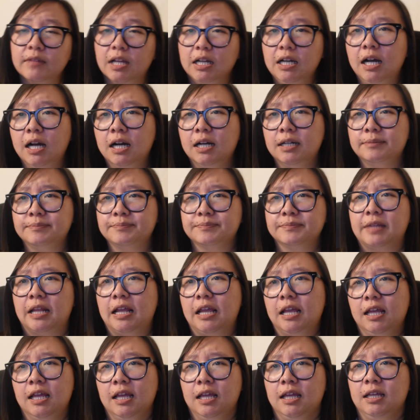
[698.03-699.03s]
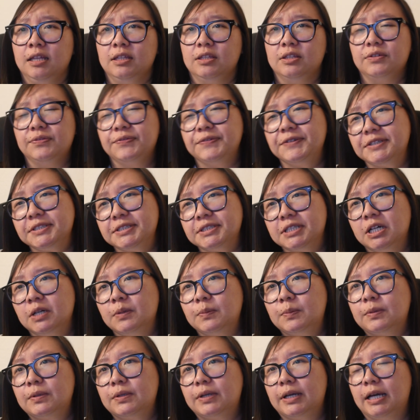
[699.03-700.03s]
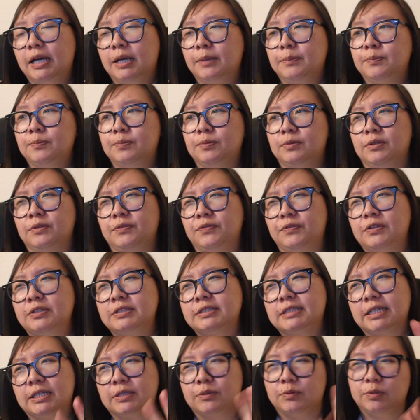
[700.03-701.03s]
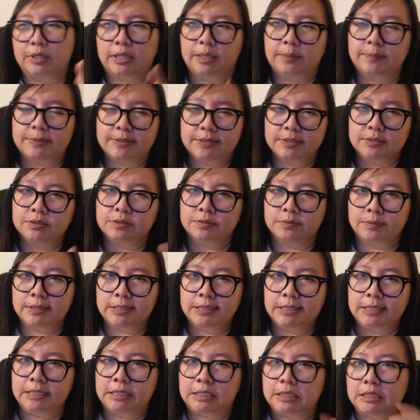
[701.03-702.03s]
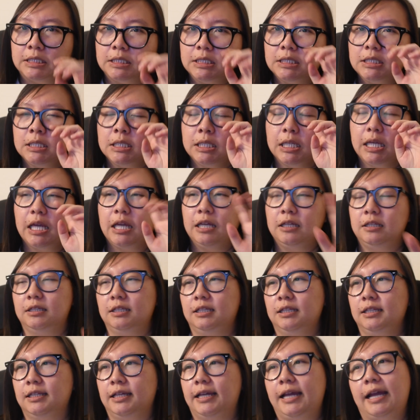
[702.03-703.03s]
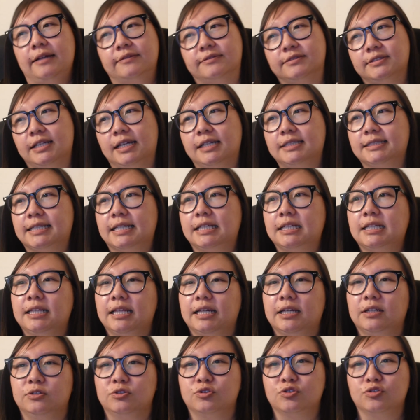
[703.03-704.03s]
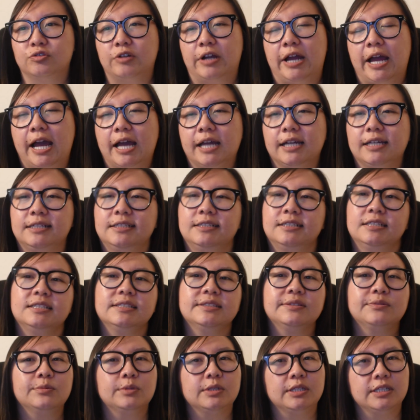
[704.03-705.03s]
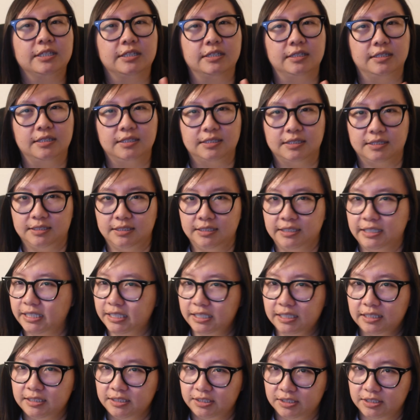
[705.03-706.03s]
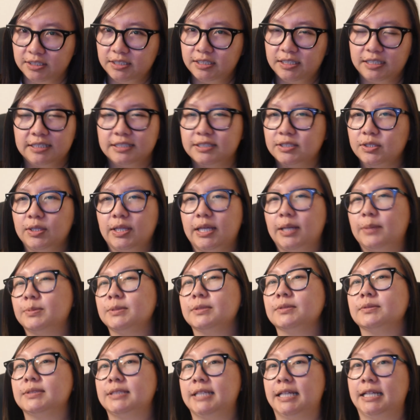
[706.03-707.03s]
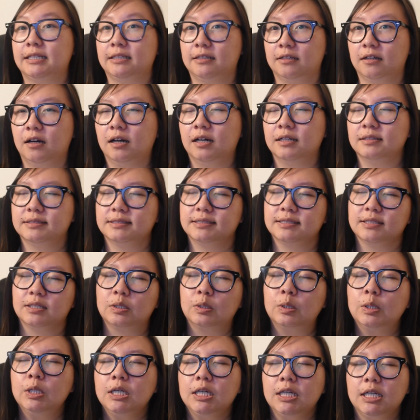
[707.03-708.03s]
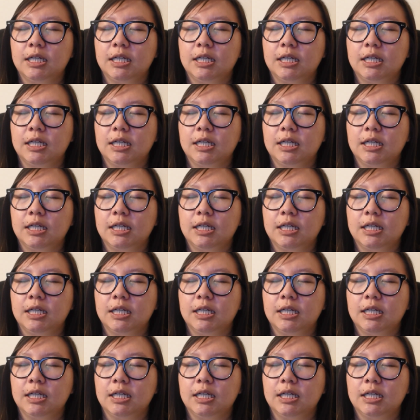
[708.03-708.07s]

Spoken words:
the first three episodes are really good, and then like after that it's kind of like a drag, and it isn't really good and getting good until like episode 10 and on. So